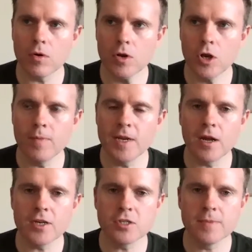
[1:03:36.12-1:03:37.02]
nobody
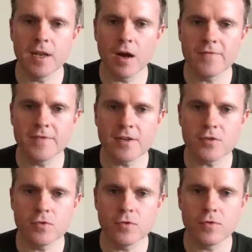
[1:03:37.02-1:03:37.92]
likes to be laughed at
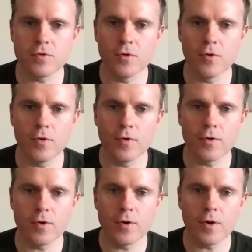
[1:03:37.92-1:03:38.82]
or or
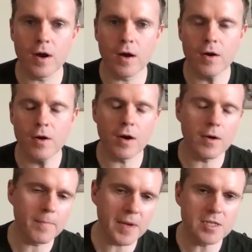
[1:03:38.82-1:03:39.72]

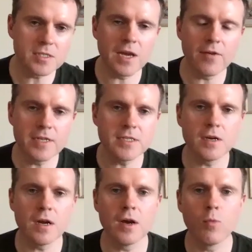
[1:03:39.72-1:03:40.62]
because there is a,
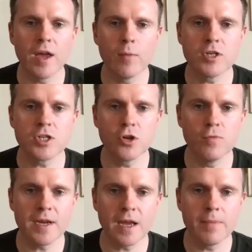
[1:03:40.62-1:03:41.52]
a way in which
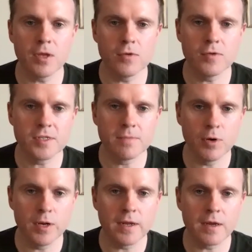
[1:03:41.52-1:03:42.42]
humor can be used as a
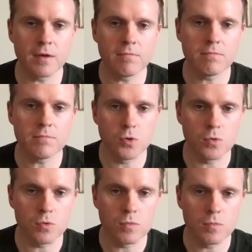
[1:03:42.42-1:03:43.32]
bullying
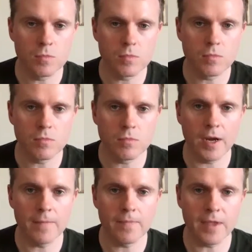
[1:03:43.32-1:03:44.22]
tool
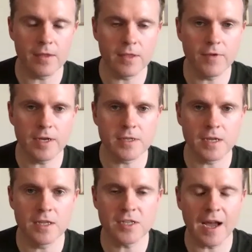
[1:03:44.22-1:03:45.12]
right there, there is
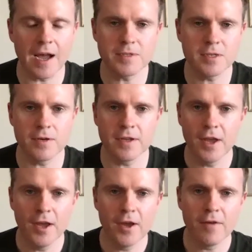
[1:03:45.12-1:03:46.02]
and it's absolutely
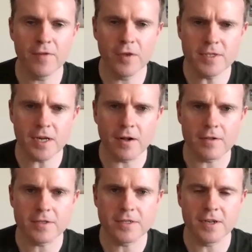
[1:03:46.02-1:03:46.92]

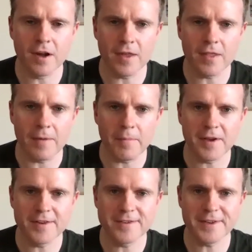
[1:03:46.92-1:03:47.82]
futile to deny that
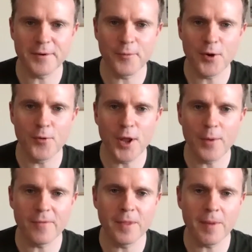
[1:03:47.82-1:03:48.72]
because we all know
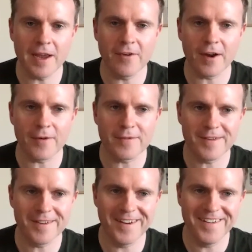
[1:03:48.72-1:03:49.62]
it from the playground
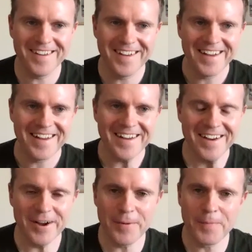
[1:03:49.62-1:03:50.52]
you know
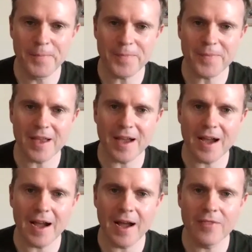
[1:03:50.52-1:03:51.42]
um
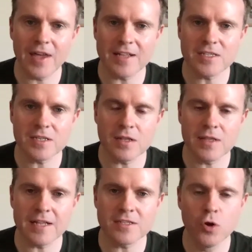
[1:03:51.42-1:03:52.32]
and that's
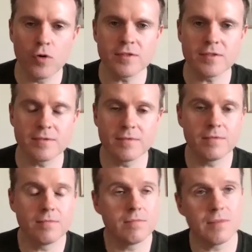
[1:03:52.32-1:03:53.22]
that's not
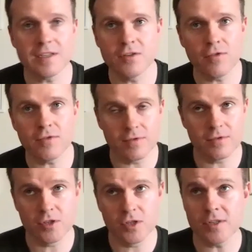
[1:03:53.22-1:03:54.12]
that's not
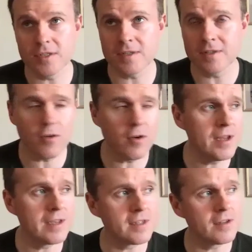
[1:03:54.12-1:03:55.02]
just not
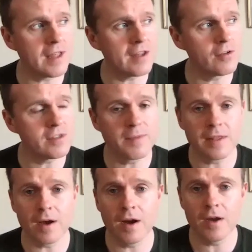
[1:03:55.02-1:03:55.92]
only is that not something
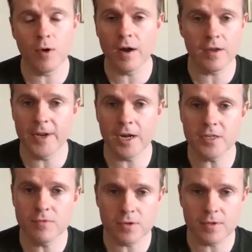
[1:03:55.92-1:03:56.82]
that I, I, I mean i
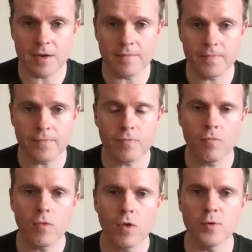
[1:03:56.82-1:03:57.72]
don't do that
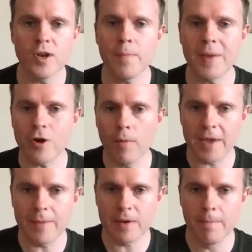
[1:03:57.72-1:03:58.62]
so i don't pick on
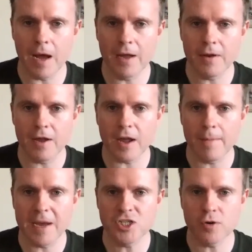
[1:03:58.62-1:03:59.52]
people and, and and
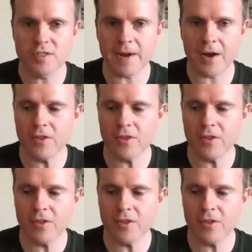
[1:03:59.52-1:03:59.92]
make jokes about